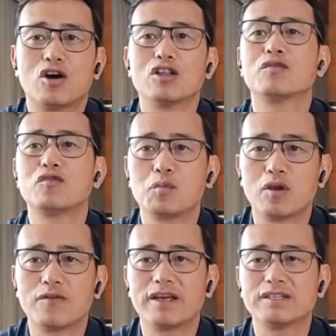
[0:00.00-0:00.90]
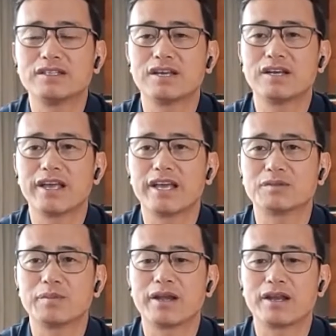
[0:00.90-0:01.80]
all the football fans in India
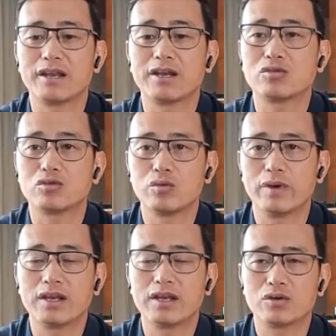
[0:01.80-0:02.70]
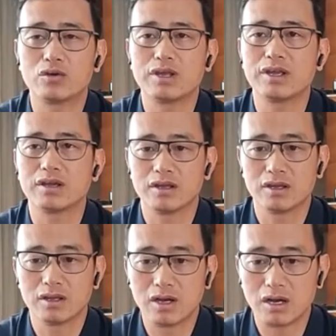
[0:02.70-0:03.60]
expect India to do well, including
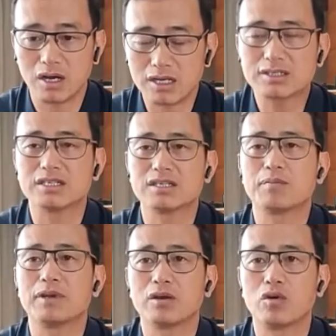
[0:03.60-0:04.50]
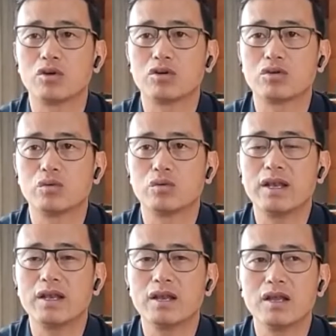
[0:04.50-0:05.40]
us as a player want to do
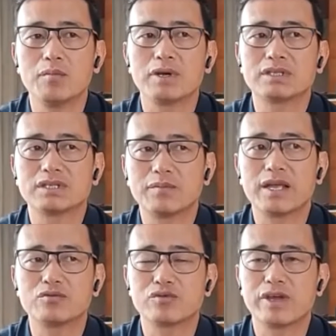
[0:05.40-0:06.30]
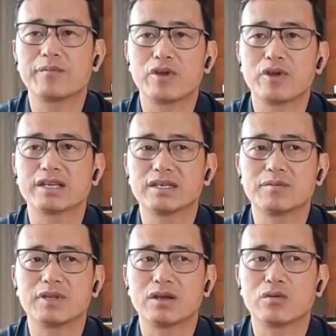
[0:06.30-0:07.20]
well. But sometimes we have to
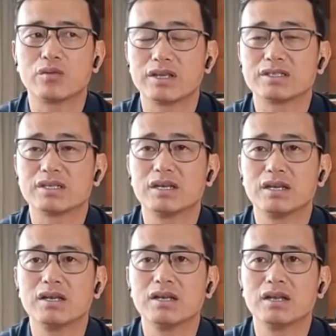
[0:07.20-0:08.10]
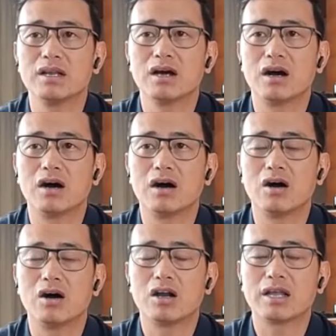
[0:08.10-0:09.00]
accept that we are still
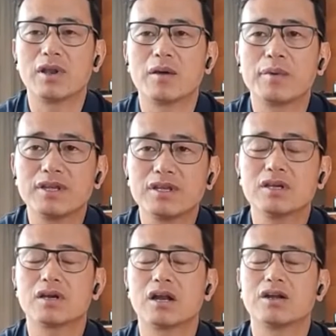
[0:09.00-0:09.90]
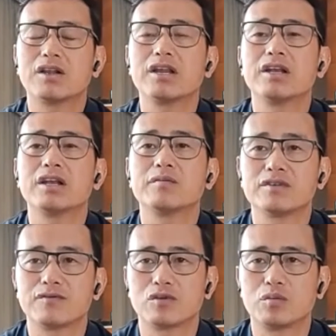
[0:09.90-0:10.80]
a developing country in
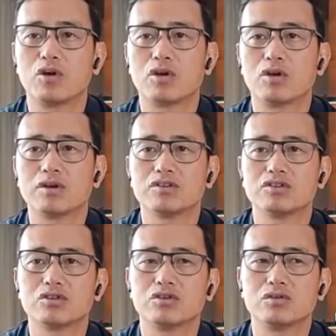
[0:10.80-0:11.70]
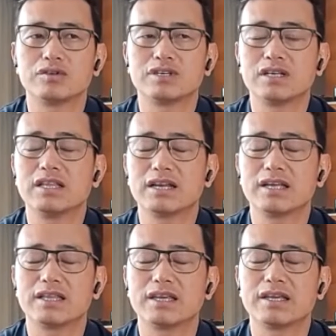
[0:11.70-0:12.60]
terms of football. So till
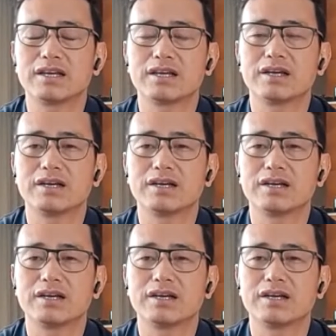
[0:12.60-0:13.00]
then, I think,